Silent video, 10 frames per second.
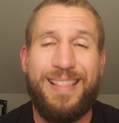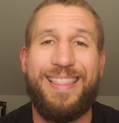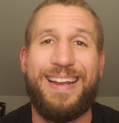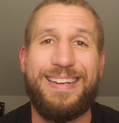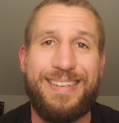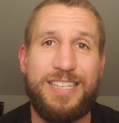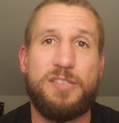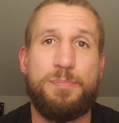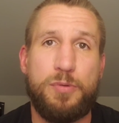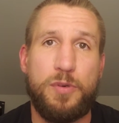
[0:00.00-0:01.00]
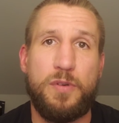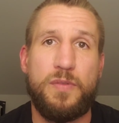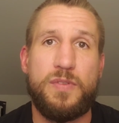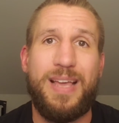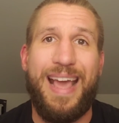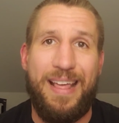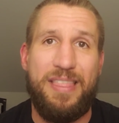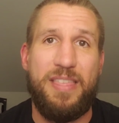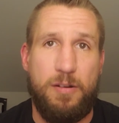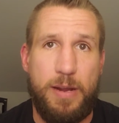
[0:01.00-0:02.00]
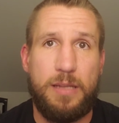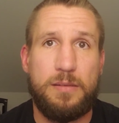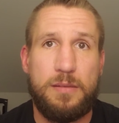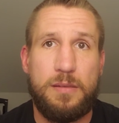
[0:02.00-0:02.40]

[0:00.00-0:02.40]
that disproves a theory.